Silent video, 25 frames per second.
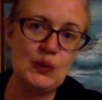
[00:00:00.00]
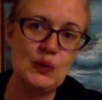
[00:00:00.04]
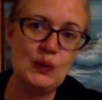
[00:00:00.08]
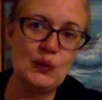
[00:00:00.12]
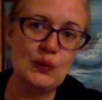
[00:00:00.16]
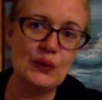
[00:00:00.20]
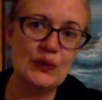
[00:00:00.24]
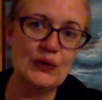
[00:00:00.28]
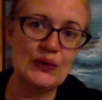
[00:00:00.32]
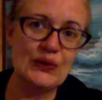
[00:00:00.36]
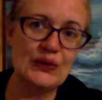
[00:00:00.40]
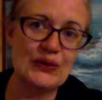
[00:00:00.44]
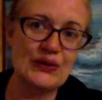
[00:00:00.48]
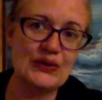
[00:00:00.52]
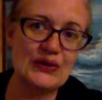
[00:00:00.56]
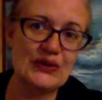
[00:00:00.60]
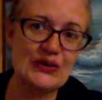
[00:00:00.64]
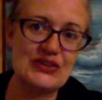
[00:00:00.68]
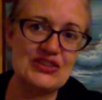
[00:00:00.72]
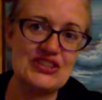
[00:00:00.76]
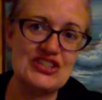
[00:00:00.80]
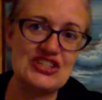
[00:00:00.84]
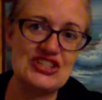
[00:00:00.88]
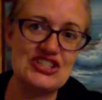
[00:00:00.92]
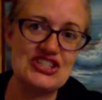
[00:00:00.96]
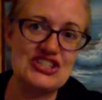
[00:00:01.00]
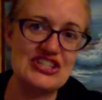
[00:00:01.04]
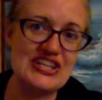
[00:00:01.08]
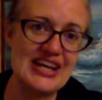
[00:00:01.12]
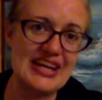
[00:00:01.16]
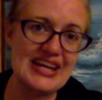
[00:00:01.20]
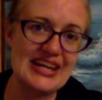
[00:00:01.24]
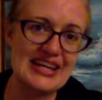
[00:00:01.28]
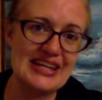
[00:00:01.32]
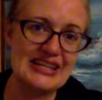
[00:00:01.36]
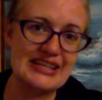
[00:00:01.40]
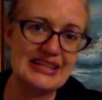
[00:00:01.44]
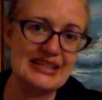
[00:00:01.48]
cool
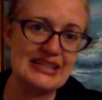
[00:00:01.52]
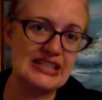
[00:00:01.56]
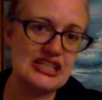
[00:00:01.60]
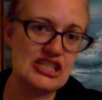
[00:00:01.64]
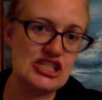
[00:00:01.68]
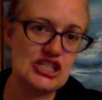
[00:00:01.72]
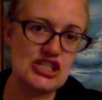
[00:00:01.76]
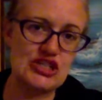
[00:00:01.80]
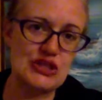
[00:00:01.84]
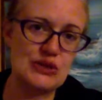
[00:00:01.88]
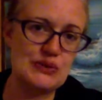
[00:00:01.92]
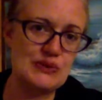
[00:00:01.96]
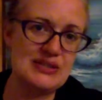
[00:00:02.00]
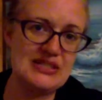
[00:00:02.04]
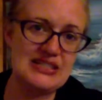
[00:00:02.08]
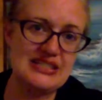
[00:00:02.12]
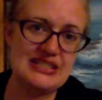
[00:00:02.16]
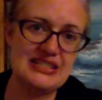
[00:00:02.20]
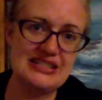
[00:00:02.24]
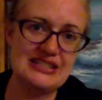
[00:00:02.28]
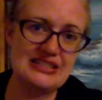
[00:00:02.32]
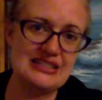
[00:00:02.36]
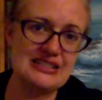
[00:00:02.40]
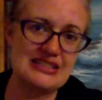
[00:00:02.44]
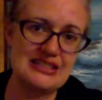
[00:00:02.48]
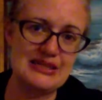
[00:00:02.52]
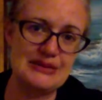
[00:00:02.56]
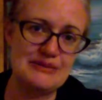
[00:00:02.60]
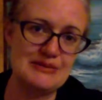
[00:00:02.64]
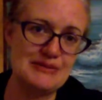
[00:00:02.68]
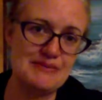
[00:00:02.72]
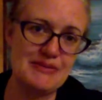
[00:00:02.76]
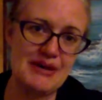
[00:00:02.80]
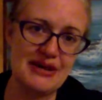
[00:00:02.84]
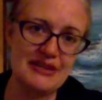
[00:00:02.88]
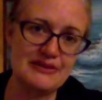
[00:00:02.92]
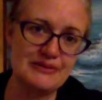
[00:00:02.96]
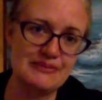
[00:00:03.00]
gel, so it didn't seem to
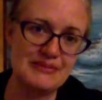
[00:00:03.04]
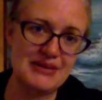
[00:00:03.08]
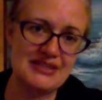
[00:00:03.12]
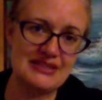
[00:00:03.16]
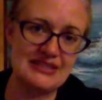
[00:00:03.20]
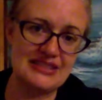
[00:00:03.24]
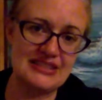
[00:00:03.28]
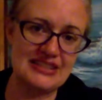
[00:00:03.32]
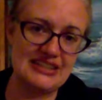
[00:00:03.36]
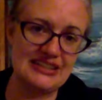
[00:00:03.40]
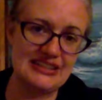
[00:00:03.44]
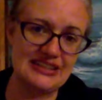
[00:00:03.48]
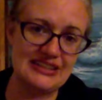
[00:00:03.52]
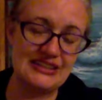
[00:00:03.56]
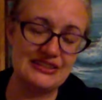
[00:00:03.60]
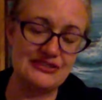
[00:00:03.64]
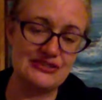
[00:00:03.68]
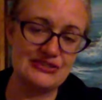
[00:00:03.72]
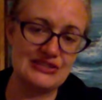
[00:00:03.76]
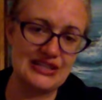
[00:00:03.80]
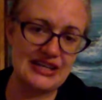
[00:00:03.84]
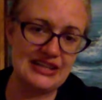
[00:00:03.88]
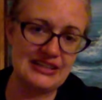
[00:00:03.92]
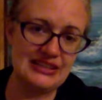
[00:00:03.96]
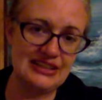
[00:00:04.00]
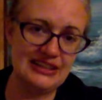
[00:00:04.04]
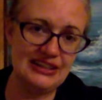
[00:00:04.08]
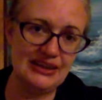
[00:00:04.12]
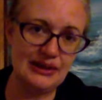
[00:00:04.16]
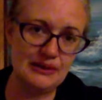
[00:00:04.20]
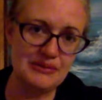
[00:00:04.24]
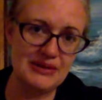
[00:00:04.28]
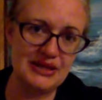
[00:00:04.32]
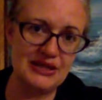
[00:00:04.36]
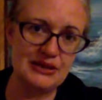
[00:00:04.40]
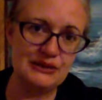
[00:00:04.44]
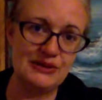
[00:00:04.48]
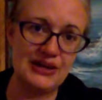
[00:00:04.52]
bother my skin, so I think I'll
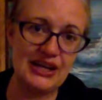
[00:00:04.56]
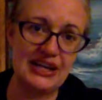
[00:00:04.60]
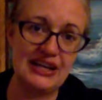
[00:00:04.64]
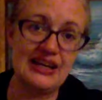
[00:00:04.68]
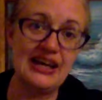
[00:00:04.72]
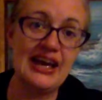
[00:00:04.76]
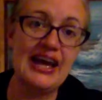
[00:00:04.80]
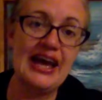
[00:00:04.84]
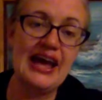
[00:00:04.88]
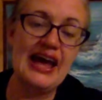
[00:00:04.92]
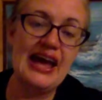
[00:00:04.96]
be okay.